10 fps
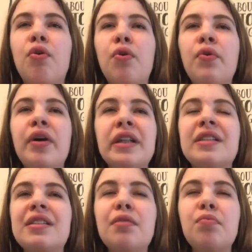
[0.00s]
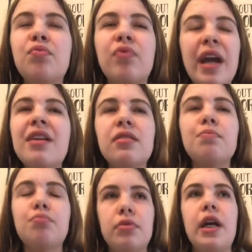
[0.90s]
like some random
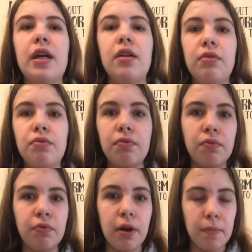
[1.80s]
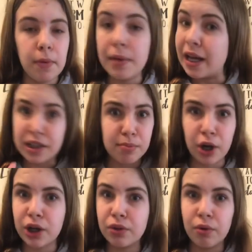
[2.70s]
brand from
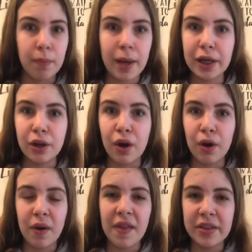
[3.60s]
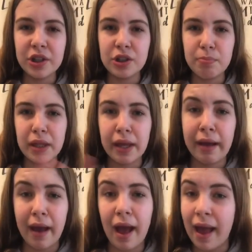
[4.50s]
PetSmart or Petco and then just be like,
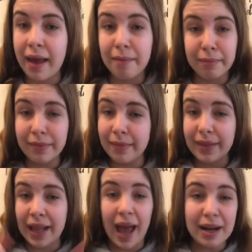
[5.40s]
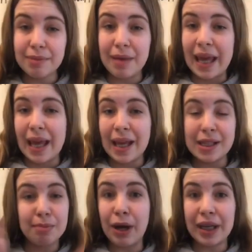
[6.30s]
I got my
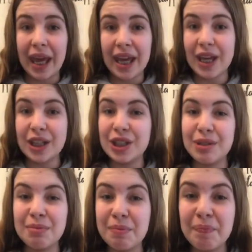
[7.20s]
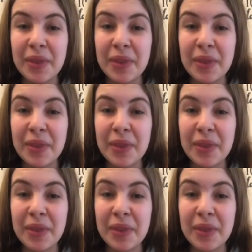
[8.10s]
small cage and